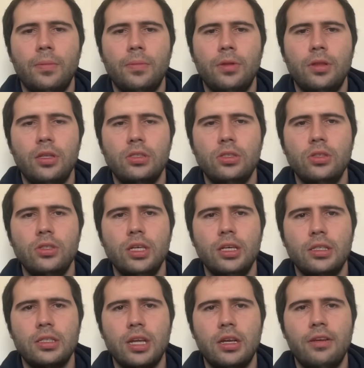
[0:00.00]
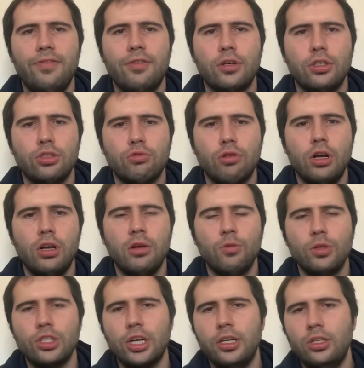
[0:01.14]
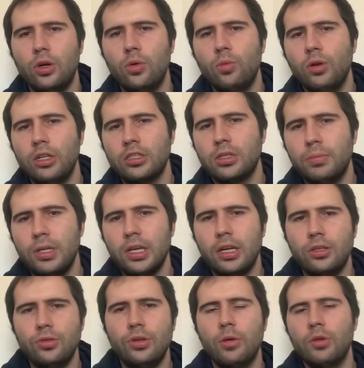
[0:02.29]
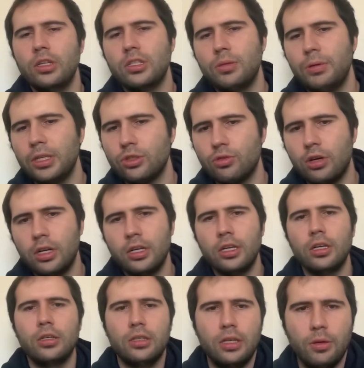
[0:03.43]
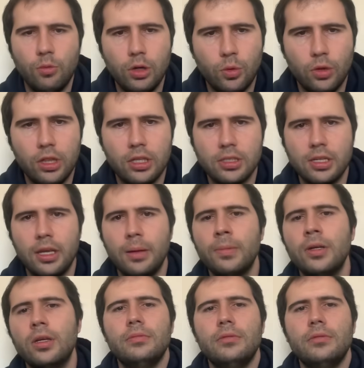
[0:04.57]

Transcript: This looks like it's headed for a draw, which I don't want it to be. I do not want it to be a draw here. I want to win this game.